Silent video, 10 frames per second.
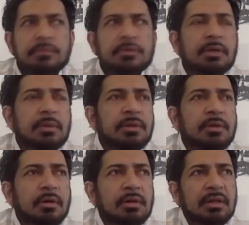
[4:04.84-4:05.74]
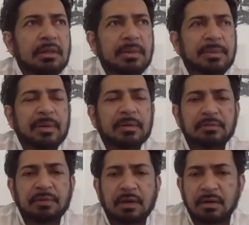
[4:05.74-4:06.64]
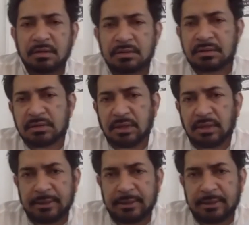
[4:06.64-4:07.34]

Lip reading: So let me talk a little bit about the variants.